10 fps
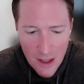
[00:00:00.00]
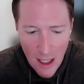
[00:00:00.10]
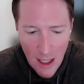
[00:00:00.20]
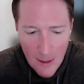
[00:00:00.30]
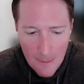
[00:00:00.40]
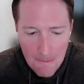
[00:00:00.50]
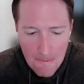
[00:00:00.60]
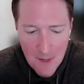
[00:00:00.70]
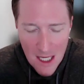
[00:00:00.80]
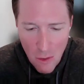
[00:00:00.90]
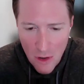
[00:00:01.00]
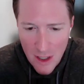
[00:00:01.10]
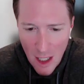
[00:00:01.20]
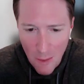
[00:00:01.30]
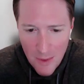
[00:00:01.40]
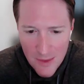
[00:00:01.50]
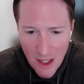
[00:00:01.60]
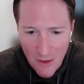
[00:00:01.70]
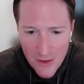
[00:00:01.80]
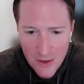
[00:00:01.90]
in order to help
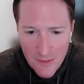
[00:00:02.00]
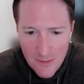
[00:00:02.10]
themselves.